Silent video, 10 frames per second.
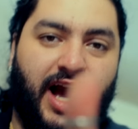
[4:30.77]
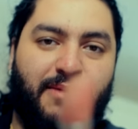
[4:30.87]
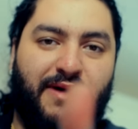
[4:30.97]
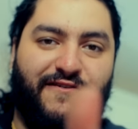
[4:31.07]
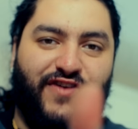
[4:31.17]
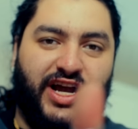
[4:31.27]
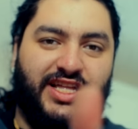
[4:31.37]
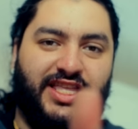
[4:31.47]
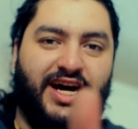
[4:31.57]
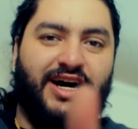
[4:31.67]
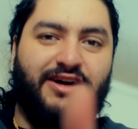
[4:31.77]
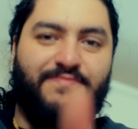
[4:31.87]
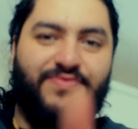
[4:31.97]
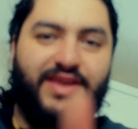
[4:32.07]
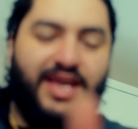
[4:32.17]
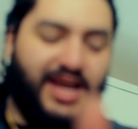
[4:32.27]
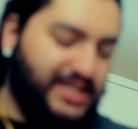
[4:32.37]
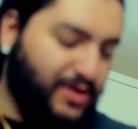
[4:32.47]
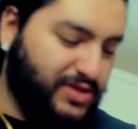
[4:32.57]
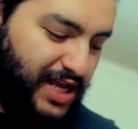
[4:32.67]
cut my fucking thumb
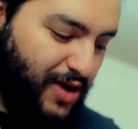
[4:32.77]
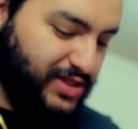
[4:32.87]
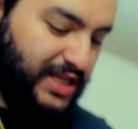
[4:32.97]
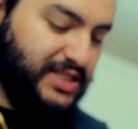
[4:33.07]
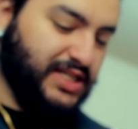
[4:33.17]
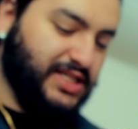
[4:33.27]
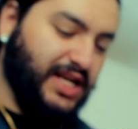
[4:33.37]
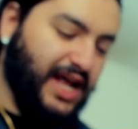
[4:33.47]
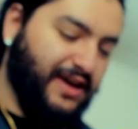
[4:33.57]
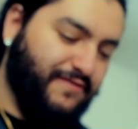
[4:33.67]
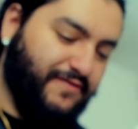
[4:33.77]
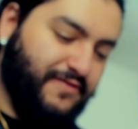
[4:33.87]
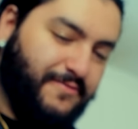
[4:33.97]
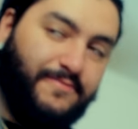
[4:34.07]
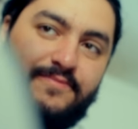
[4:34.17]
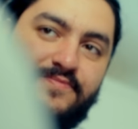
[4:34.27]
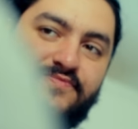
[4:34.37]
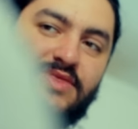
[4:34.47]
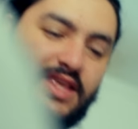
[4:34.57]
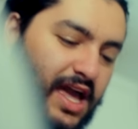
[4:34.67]
because I was, I was like touching the knife. Is everything
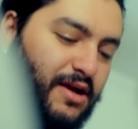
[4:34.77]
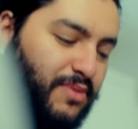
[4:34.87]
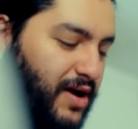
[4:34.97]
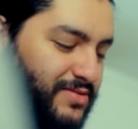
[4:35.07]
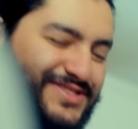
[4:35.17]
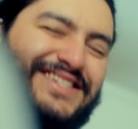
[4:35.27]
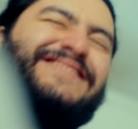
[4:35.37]
okay? Yeah, bro.